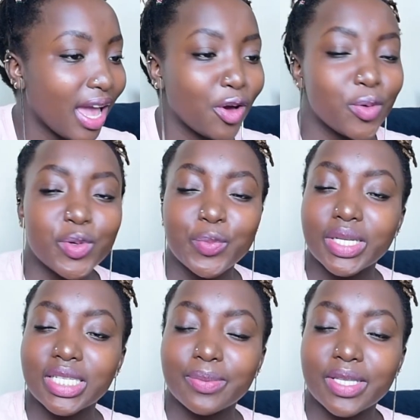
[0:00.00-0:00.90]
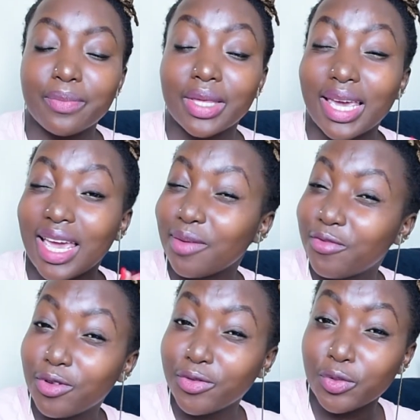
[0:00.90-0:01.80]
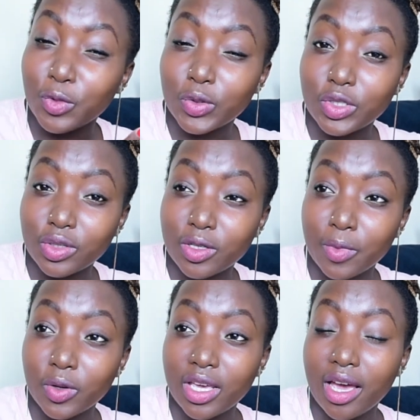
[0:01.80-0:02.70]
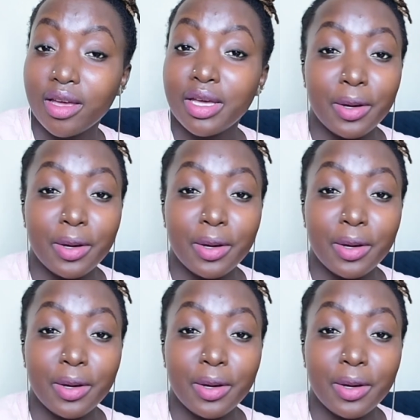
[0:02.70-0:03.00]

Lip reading: I hope you picked up something helpful from what we talked about here.